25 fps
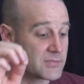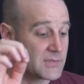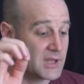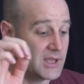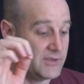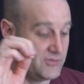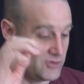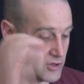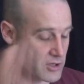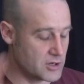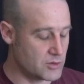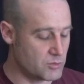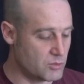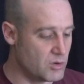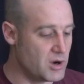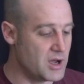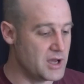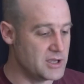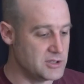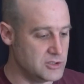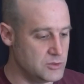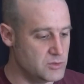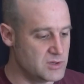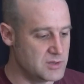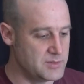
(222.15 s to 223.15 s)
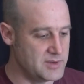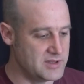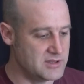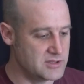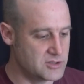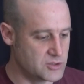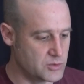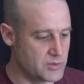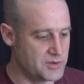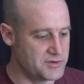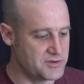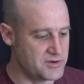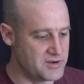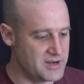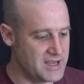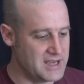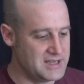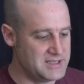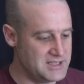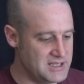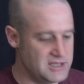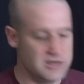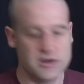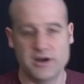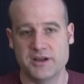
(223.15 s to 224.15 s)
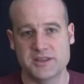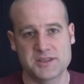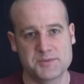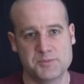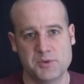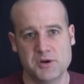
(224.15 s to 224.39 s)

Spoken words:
if you got it right, you would have been the 289th